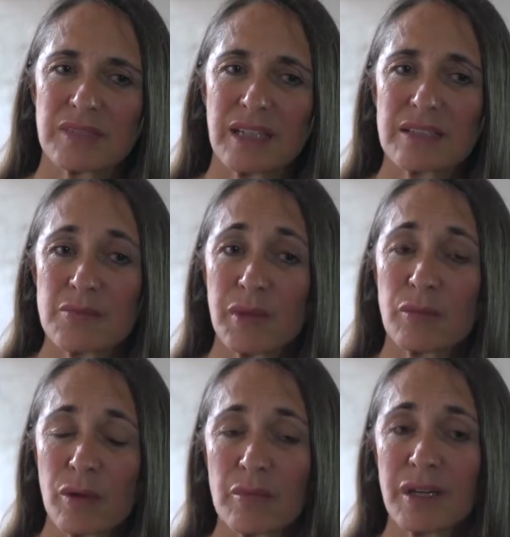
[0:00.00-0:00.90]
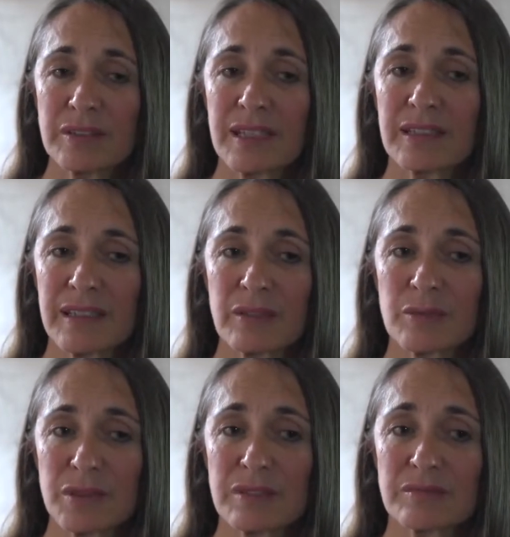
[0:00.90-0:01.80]
I can speak more about that
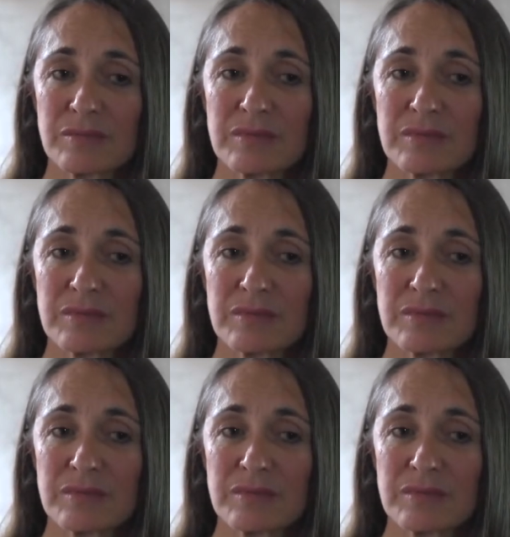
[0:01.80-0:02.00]
later, but